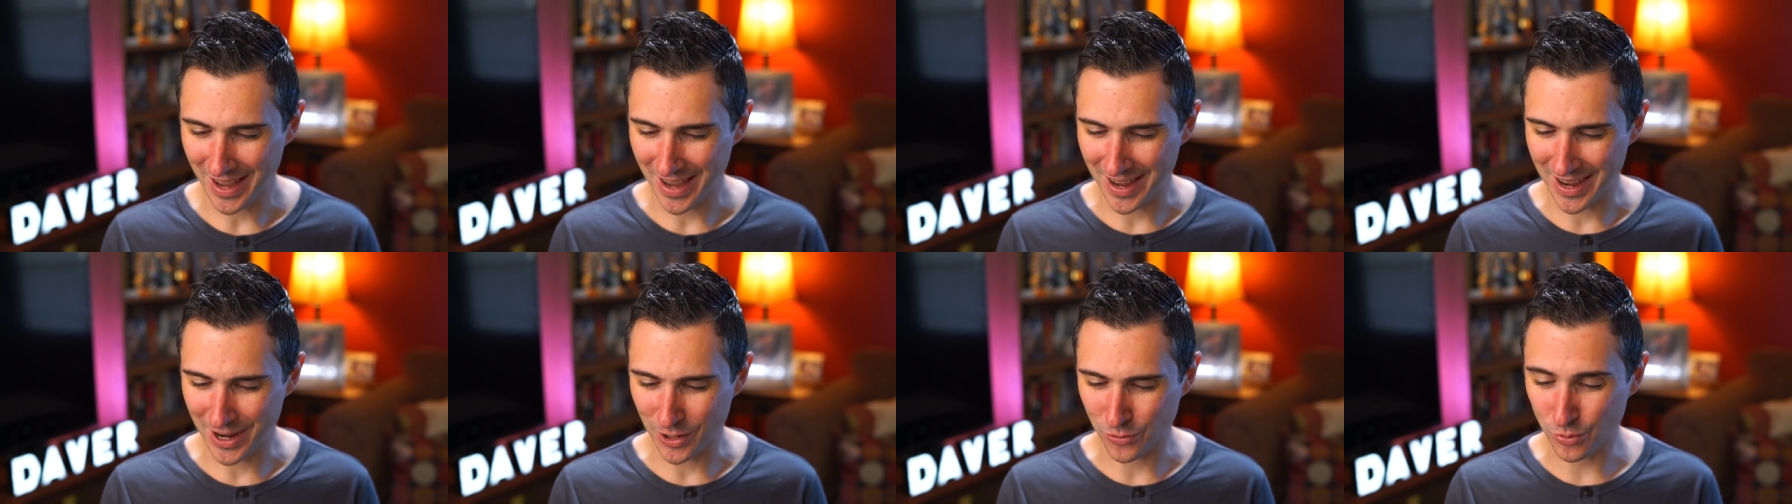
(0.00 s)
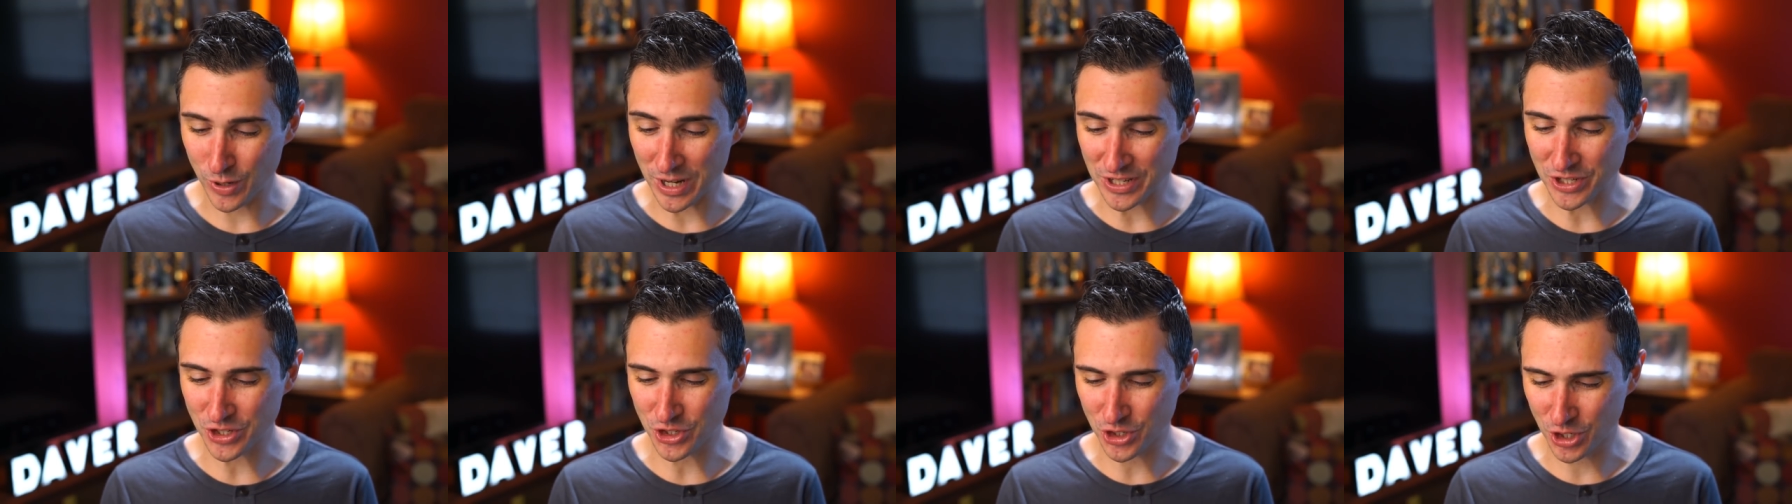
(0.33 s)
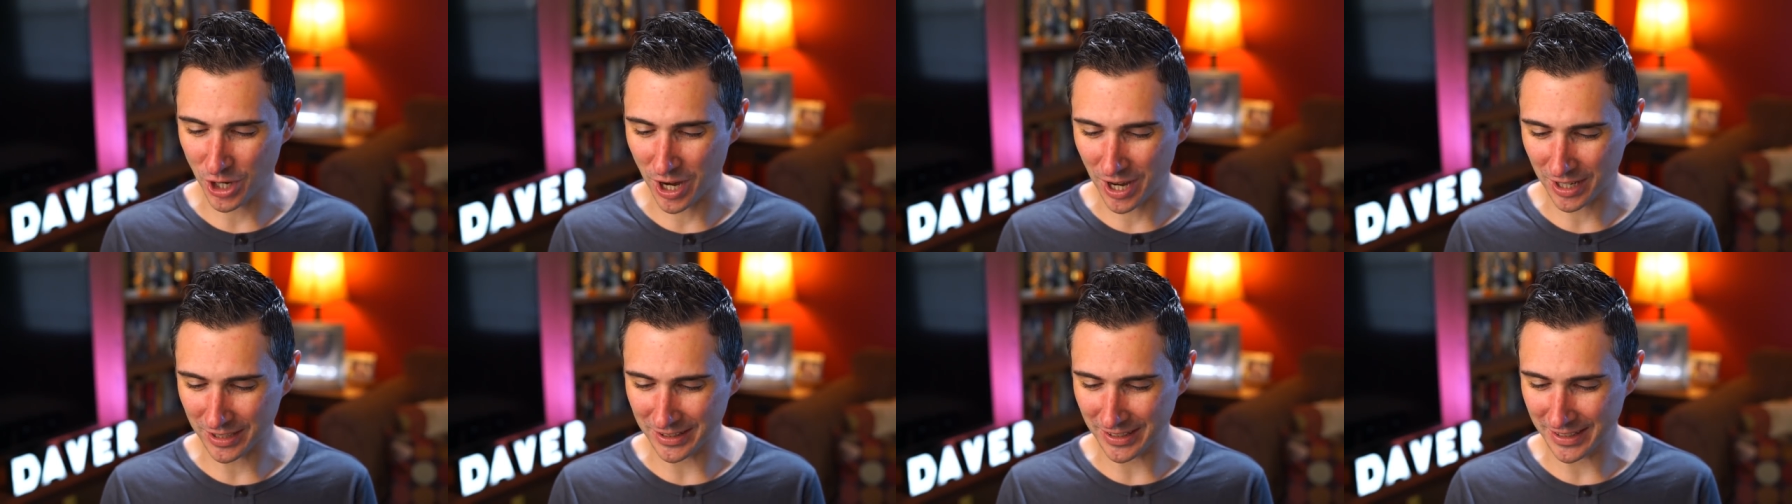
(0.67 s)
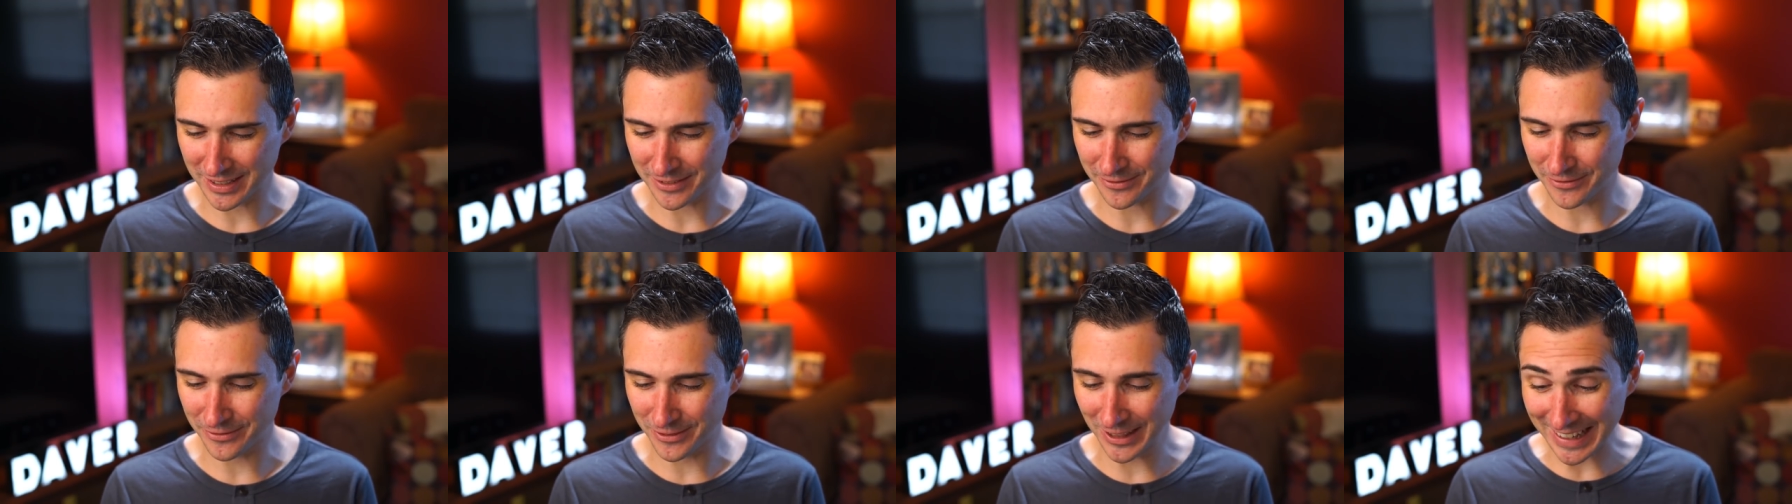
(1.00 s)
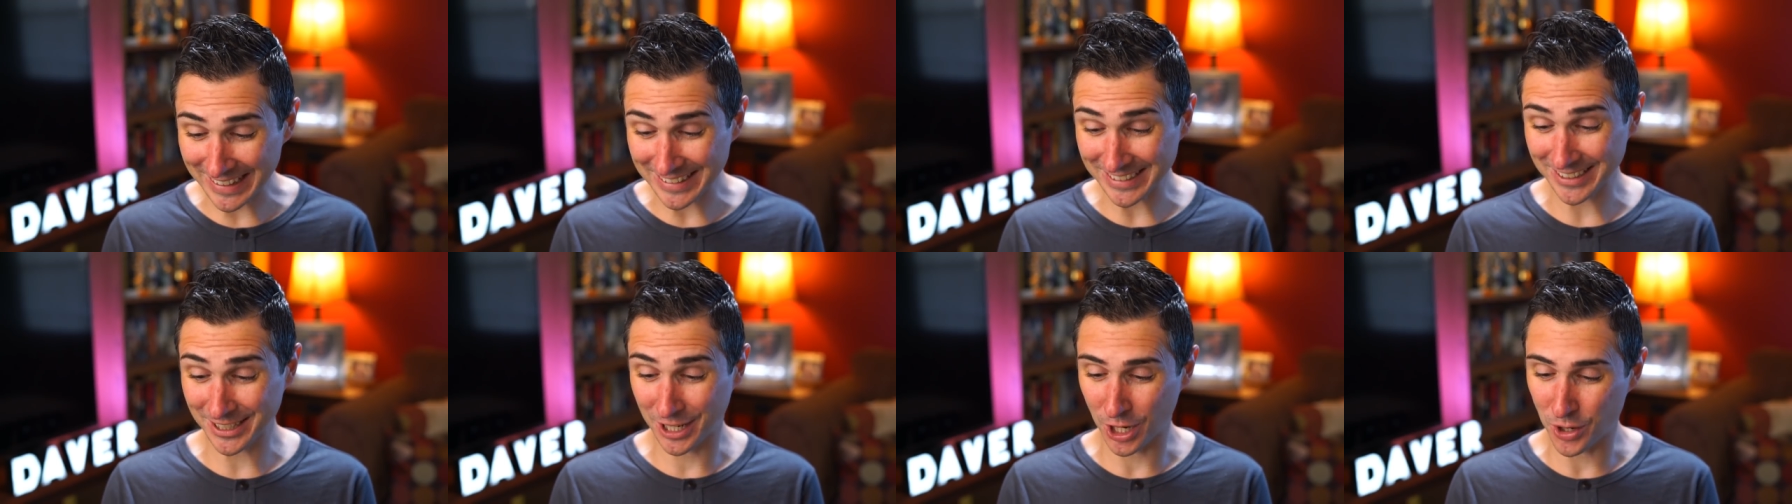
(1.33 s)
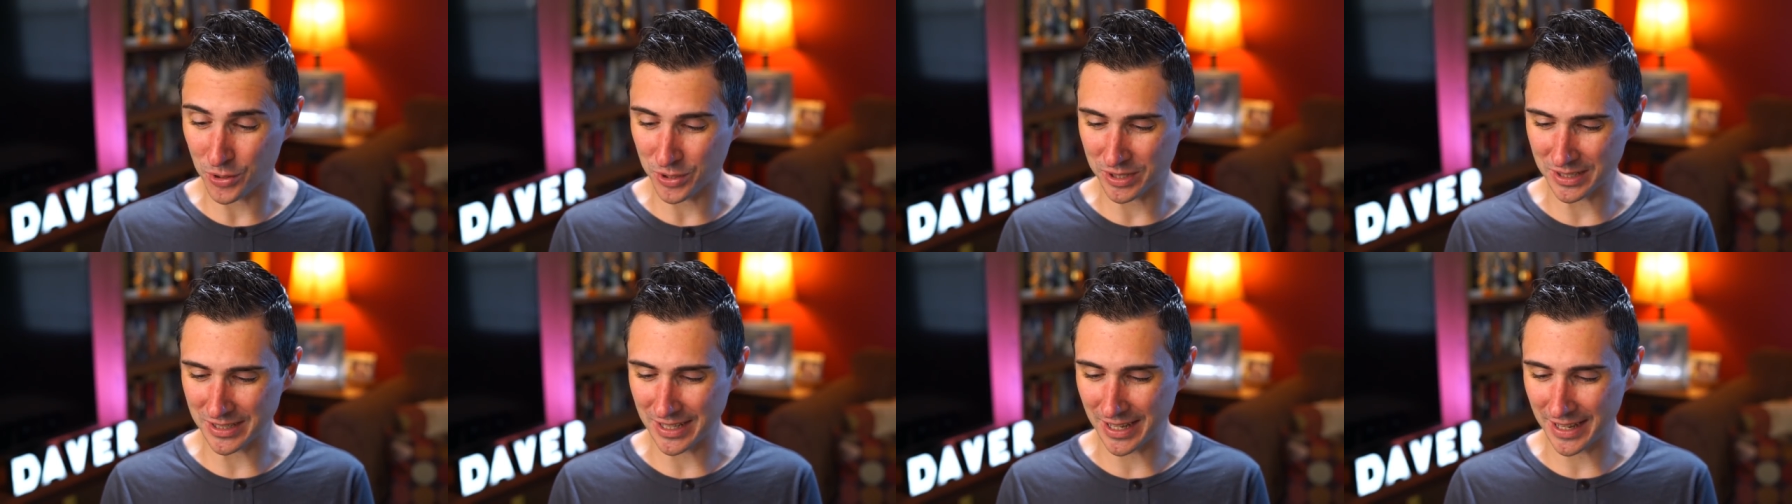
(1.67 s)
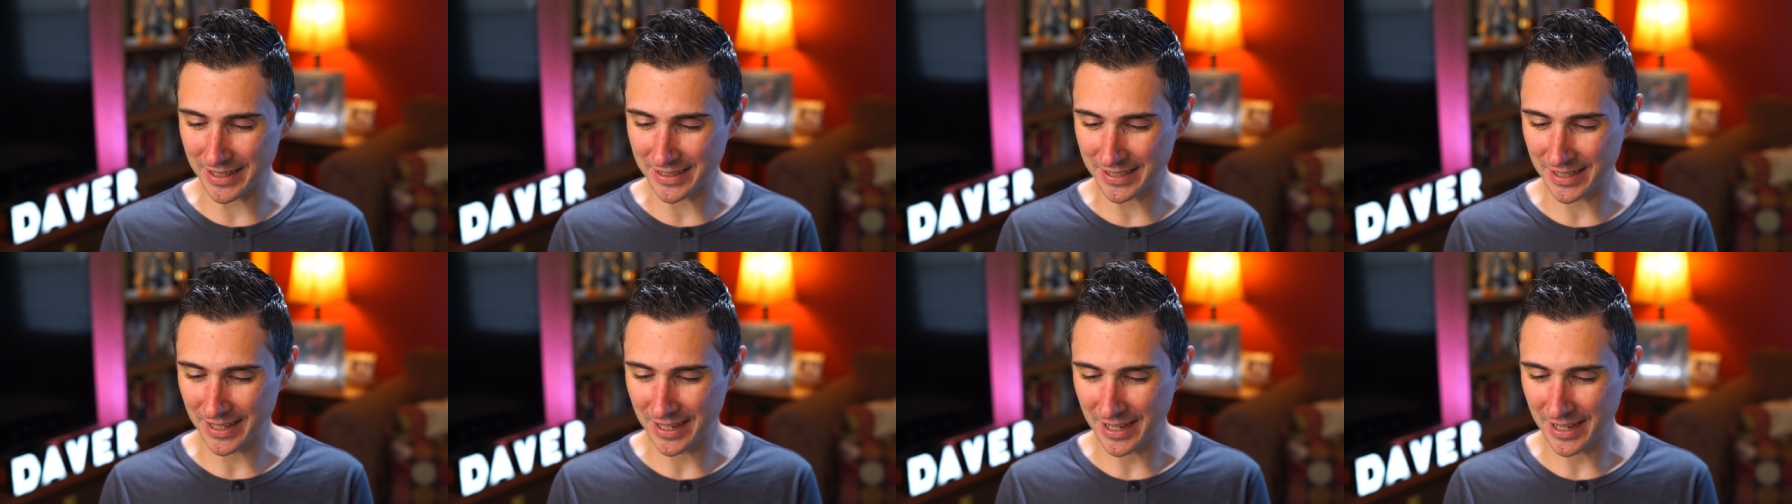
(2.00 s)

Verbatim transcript: uh, rich chocolate, flaked coconut,